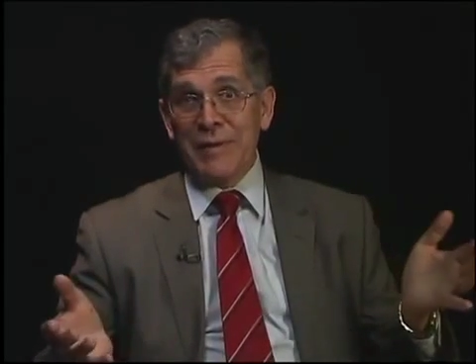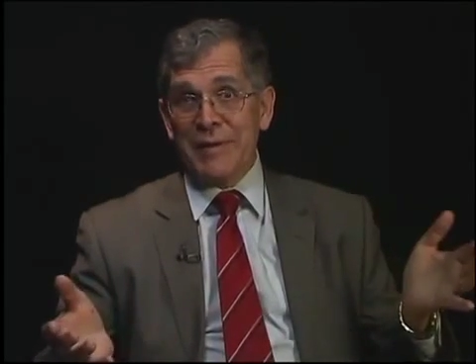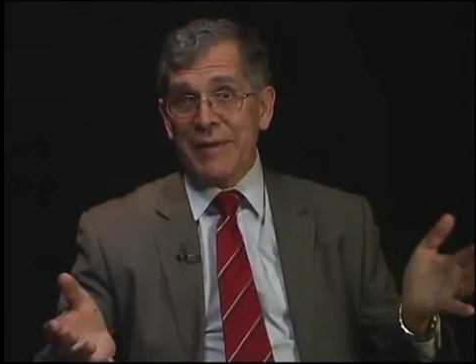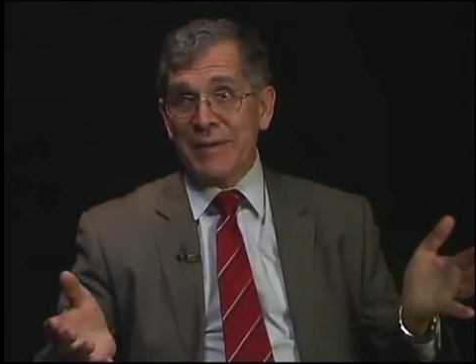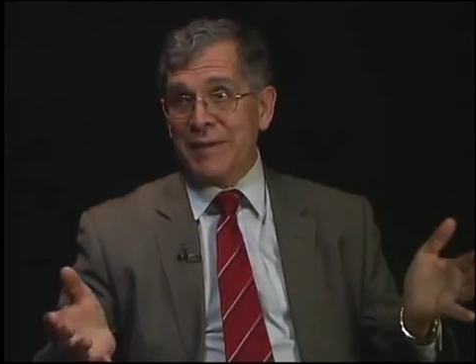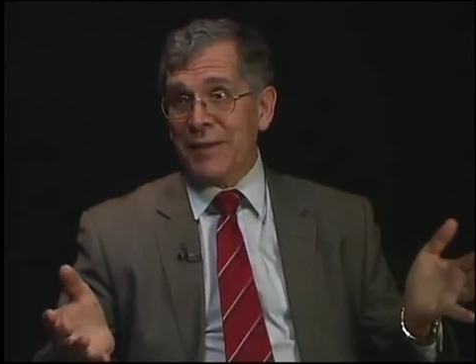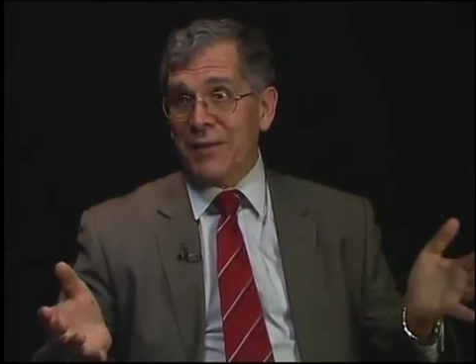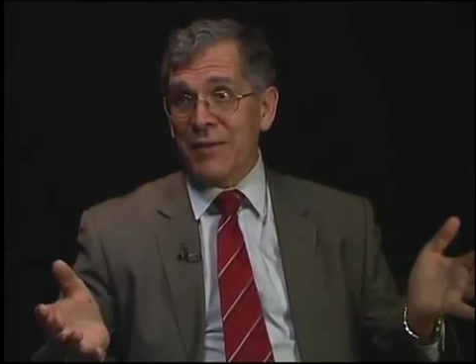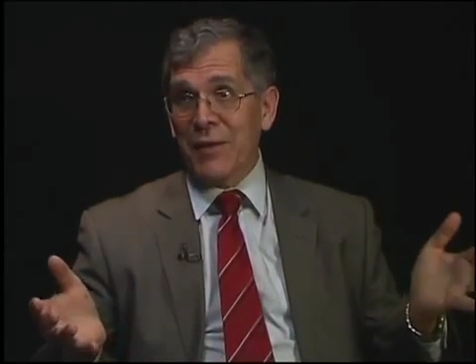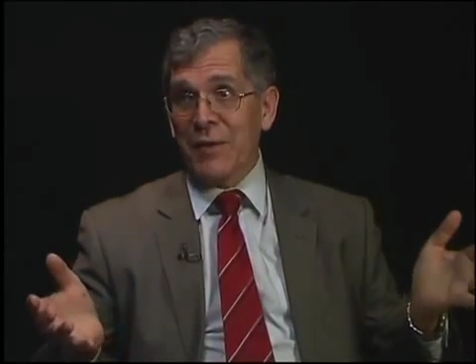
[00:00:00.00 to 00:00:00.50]
to
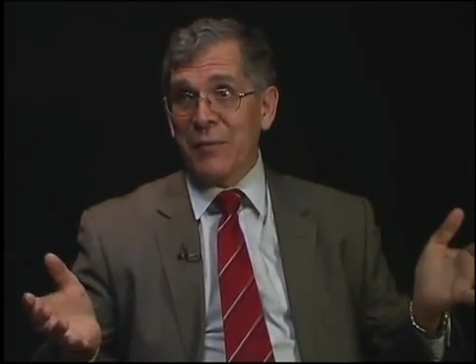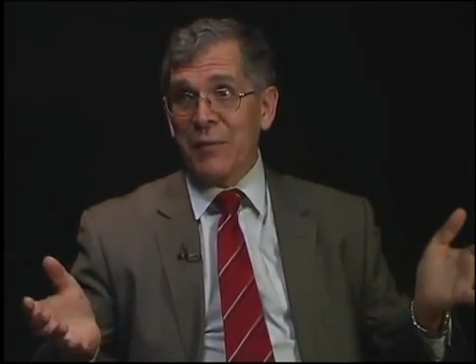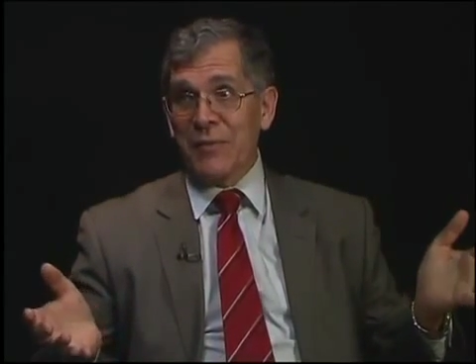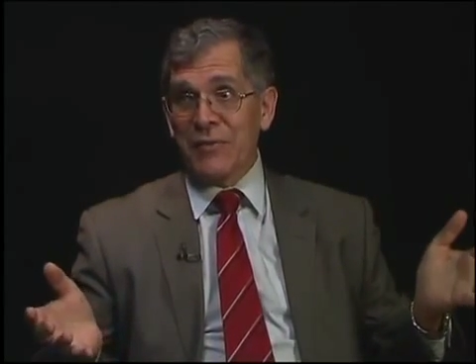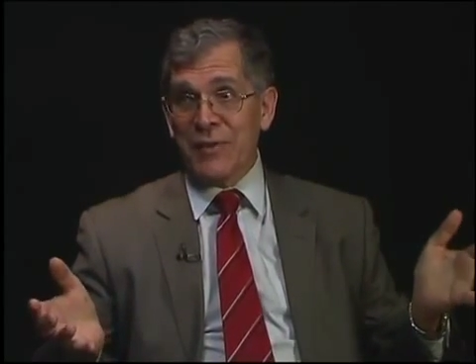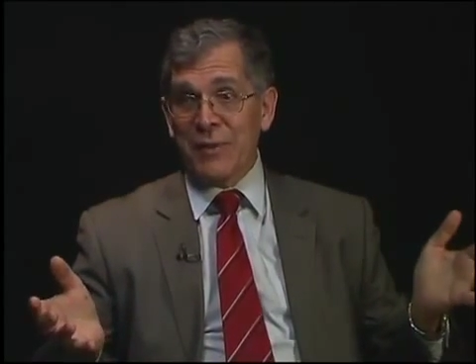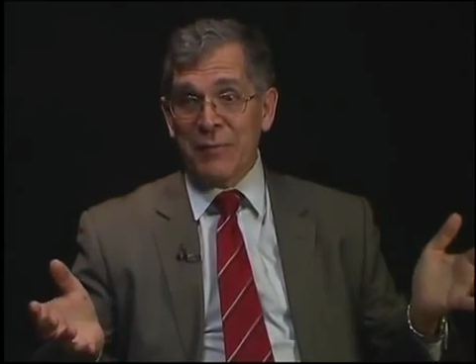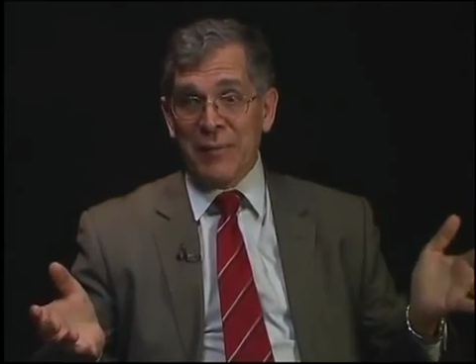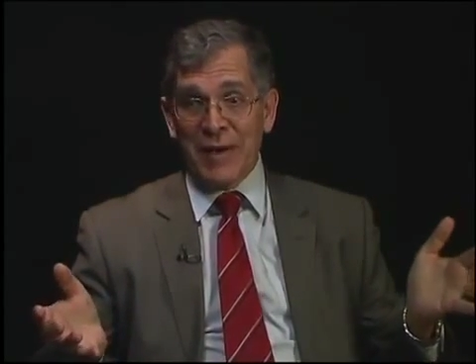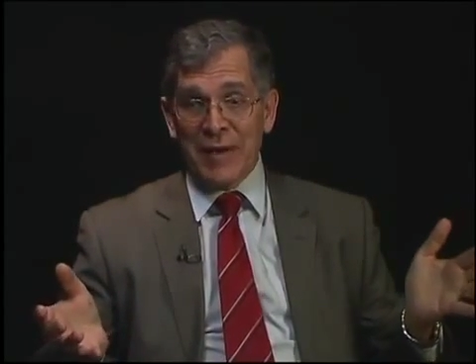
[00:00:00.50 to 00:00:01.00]
get the loan
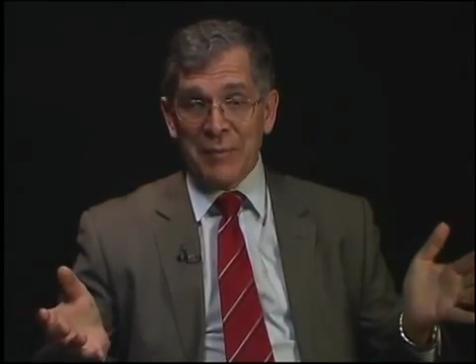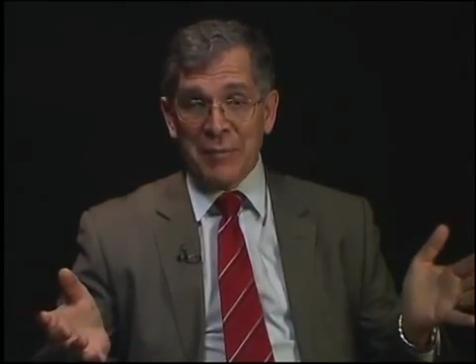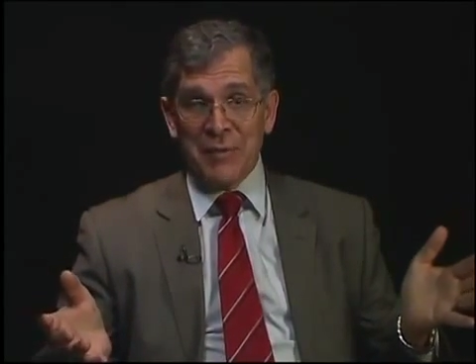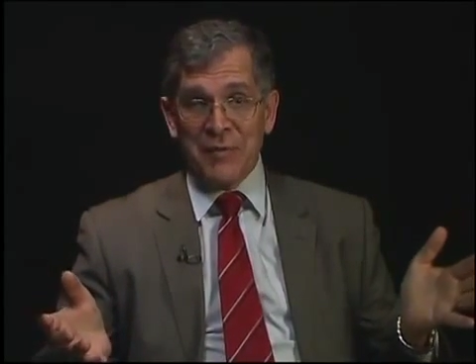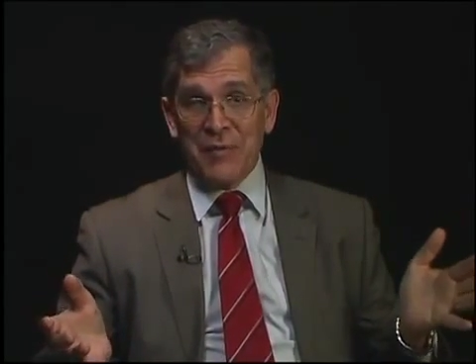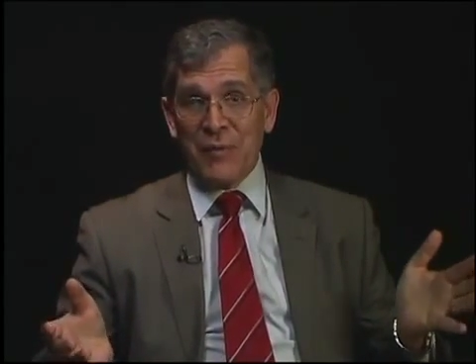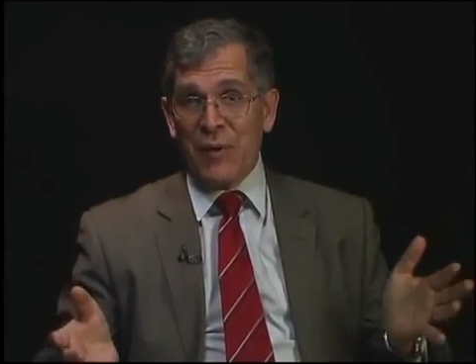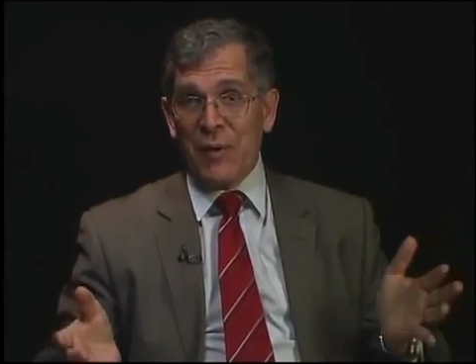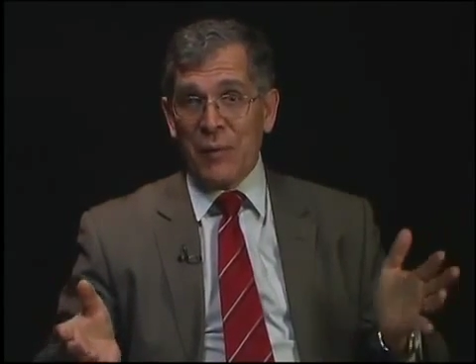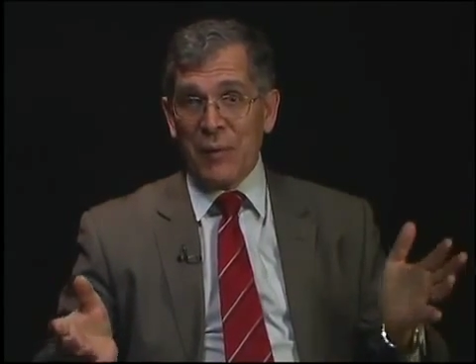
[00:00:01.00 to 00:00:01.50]
with the bank
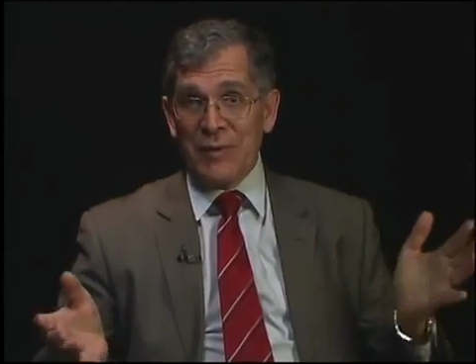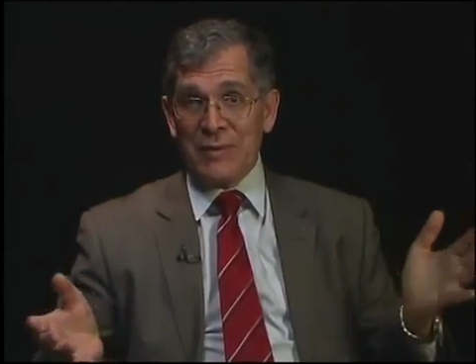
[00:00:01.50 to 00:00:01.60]
before.